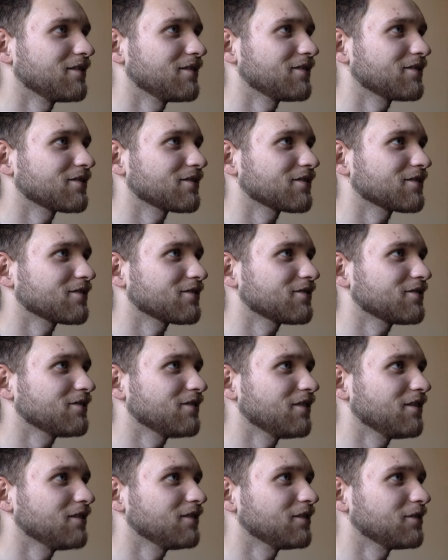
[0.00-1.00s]
It's like
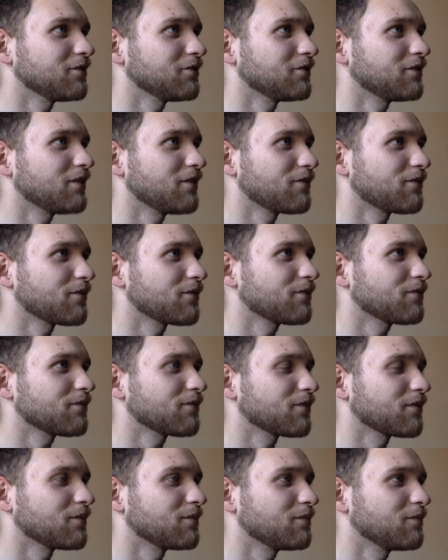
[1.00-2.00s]
a little different
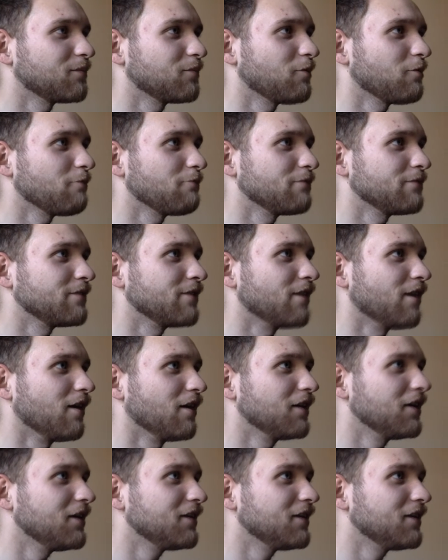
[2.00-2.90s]
from what we got.